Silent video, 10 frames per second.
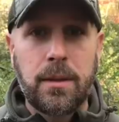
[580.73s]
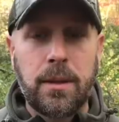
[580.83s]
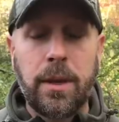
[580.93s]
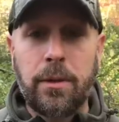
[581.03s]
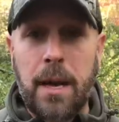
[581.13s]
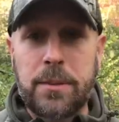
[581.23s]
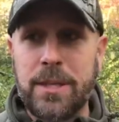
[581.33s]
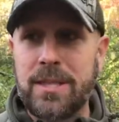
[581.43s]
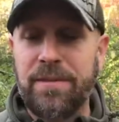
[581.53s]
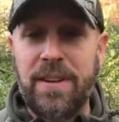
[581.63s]
Another
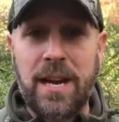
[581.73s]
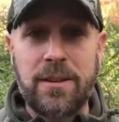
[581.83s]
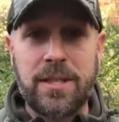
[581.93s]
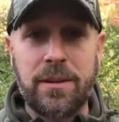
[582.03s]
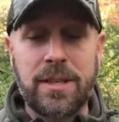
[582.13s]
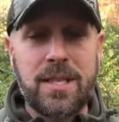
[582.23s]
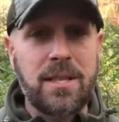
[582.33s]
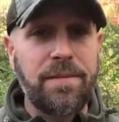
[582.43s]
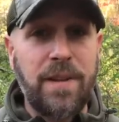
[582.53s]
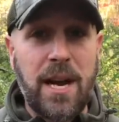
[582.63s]
option is a fire steel. This is
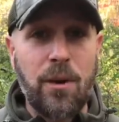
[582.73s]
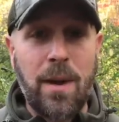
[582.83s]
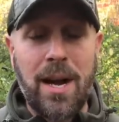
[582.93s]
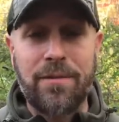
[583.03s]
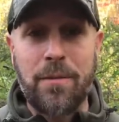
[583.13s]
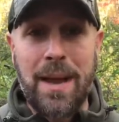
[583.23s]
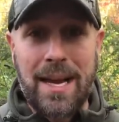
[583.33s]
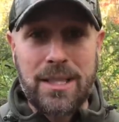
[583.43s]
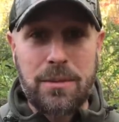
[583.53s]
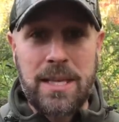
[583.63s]
a fire rod from
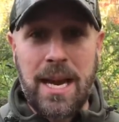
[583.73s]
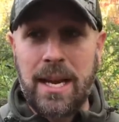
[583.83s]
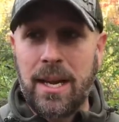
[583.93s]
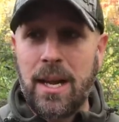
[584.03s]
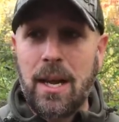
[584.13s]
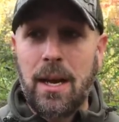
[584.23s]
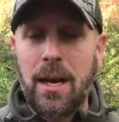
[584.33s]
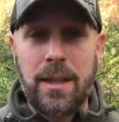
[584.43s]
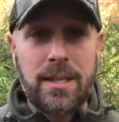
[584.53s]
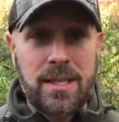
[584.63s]
Exotac.
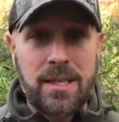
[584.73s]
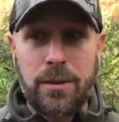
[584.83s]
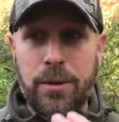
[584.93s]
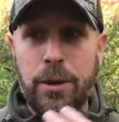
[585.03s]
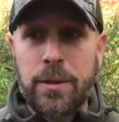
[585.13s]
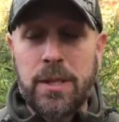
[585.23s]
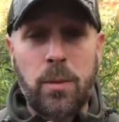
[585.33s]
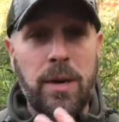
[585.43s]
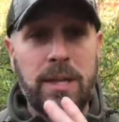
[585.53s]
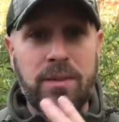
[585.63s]
Uh, this is their newest
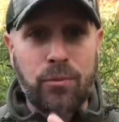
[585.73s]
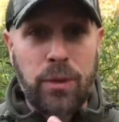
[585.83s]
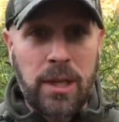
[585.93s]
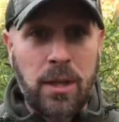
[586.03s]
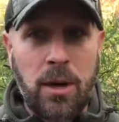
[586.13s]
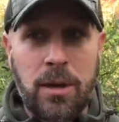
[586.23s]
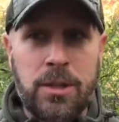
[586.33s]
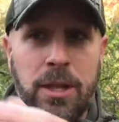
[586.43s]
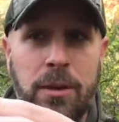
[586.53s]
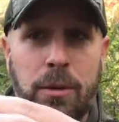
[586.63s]
one. It's really
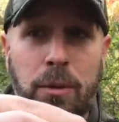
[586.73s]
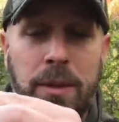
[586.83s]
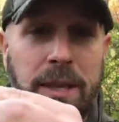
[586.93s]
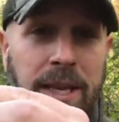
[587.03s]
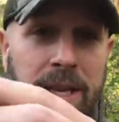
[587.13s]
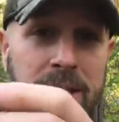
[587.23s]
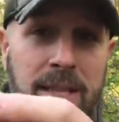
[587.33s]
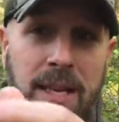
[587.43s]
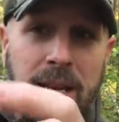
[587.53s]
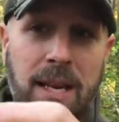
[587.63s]
large. The other cool thing
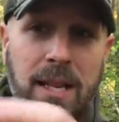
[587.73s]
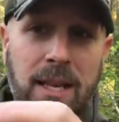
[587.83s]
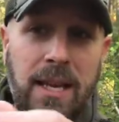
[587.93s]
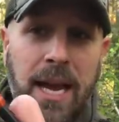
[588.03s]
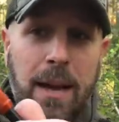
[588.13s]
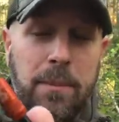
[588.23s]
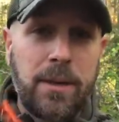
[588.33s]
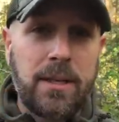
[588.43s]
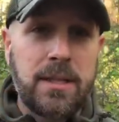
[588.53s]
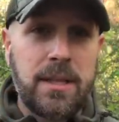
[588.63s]
is in the cap, you
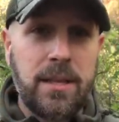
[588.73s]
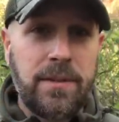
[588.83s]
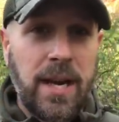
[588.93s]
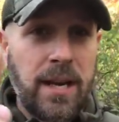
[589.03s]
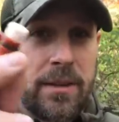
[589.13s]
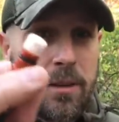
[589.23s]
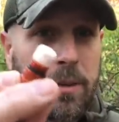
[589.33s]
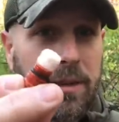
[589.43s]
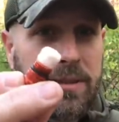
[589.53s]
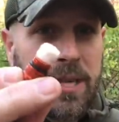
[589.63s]
can see you've got a little
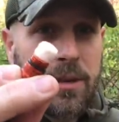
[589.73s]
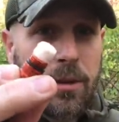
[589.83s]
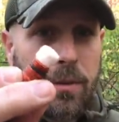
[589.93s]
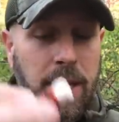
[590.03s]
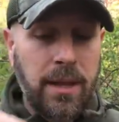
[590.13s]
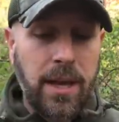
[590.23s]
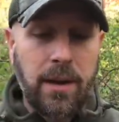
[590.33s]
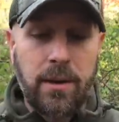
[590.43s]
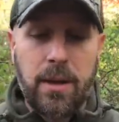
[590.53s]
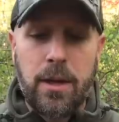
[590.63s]
bit of tinder right there.